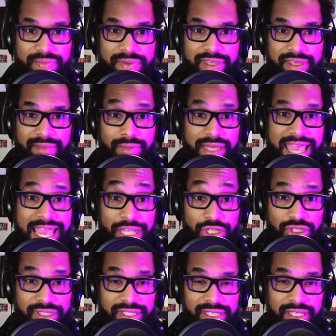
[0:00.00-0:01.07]
some
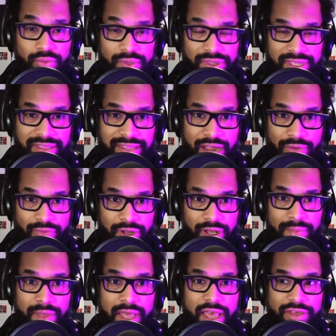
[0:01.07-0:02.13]
agency within that
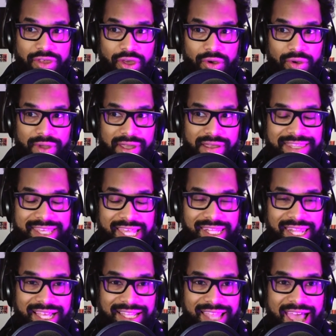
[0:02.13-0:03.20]
realm. So
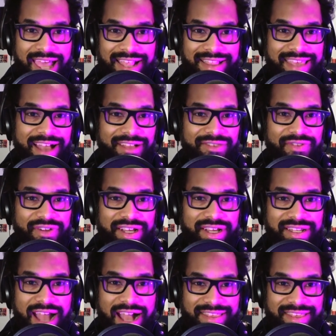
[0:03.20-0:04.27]
said like that, it sounds very
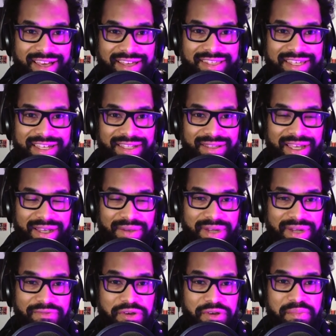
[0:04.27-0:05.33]
not sexy and like
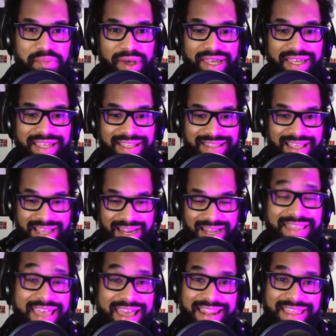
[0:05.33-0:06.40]
whatever, but
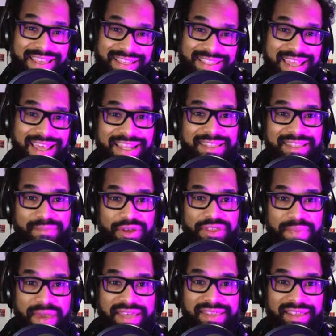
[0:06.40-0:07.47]
I think that is the
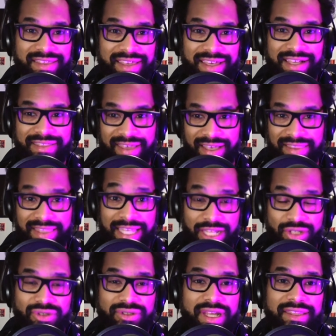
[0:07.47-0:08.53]
most basic thing. It's like the
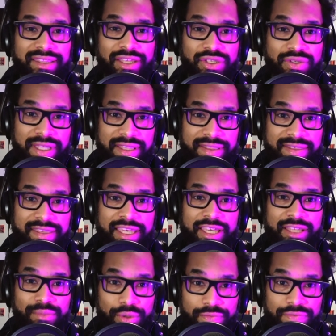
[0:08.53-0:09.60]
internet that you can
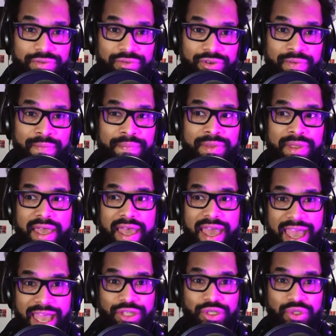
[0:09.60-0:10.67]
see and move through,
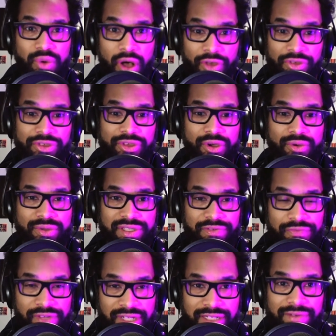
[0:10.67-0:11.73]
and you also
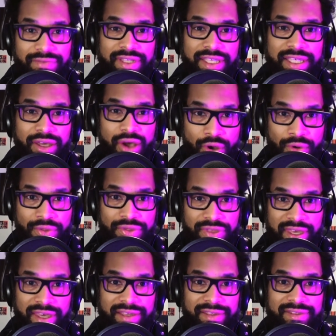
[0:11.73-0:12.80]
definitively own
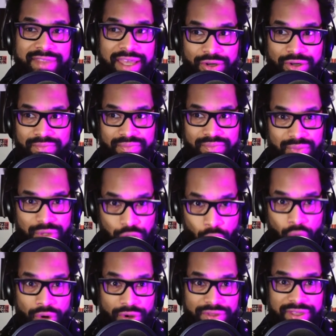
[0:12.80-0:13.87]
things that are
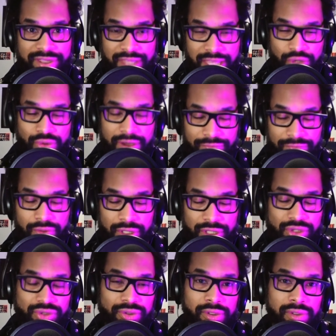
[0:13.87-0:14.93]
yours and that you have full
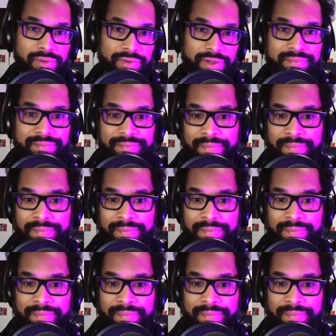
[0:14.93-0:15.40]
control over.